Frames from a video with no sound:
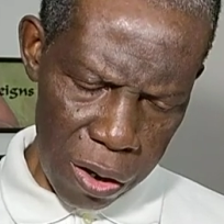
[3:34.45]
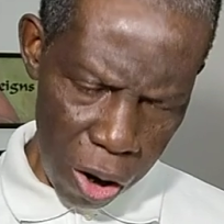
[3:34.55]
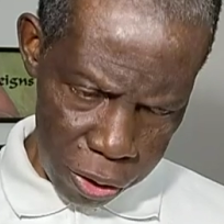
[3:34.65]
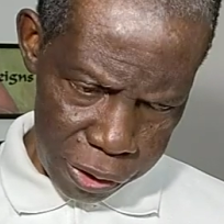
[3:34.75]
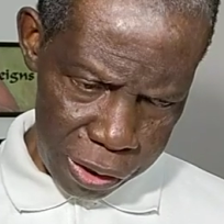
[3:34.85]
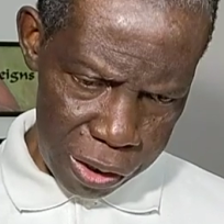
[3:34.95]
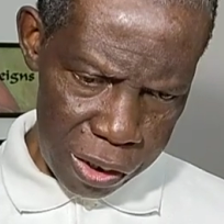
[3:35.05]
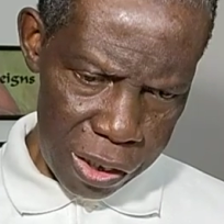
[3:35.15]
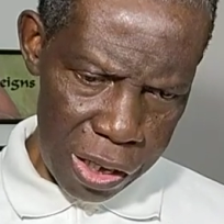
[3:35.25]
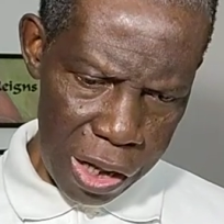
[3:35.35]
us.
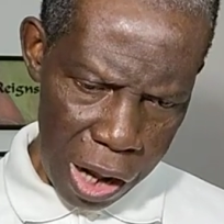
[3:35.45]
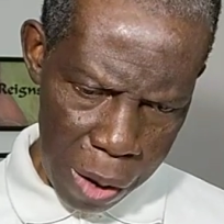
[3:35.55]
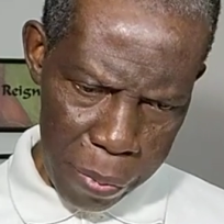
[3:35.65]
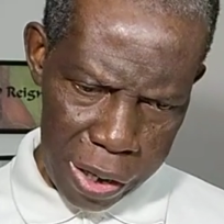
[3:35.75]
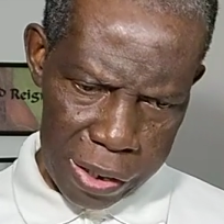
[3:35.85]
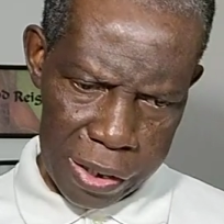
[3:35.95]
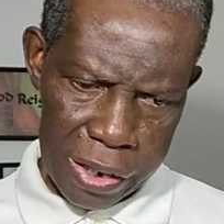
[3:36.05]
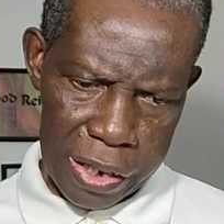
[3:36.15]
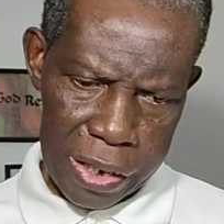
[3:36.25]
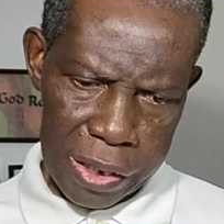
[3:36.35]
I mean,
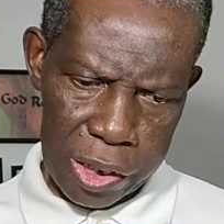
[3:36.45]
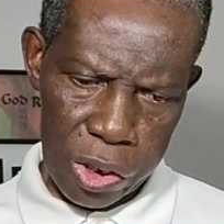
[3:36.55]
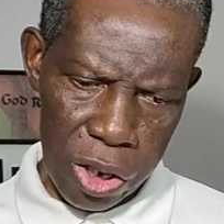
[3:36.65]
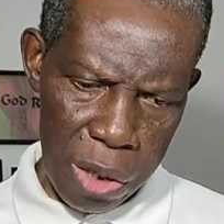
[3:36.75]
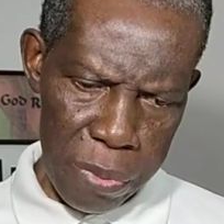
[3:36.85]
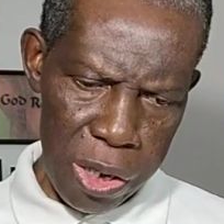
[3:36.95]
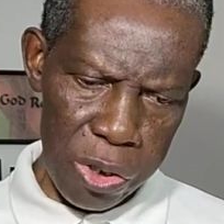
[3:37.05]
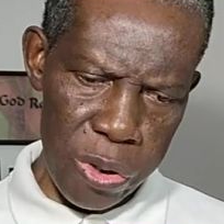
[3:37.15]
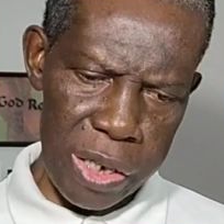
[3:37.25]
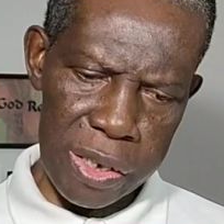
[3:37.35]
Deuteronomy
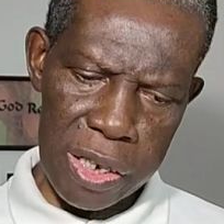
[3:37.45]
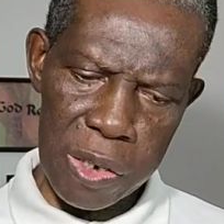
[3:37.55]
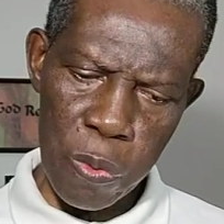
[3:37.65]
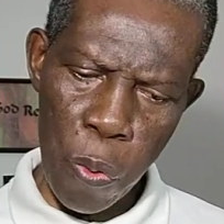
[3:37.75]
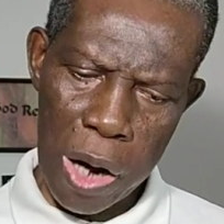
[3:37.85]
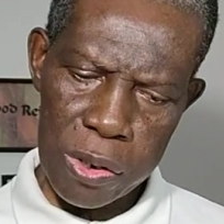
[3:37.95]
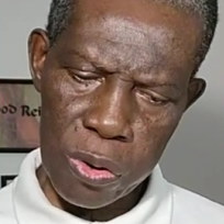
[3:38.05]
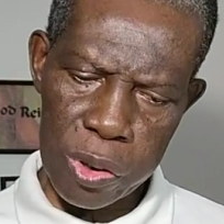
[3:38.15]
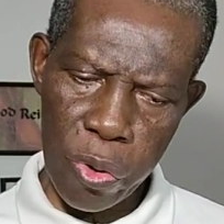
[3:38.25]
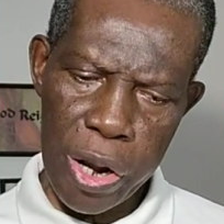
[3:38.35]
26, 1
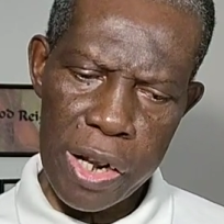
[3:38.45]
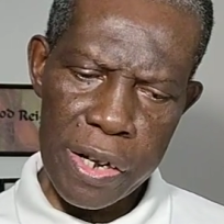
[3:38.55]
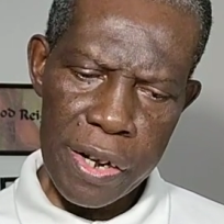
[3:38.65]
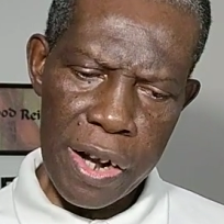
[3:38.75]
to 3.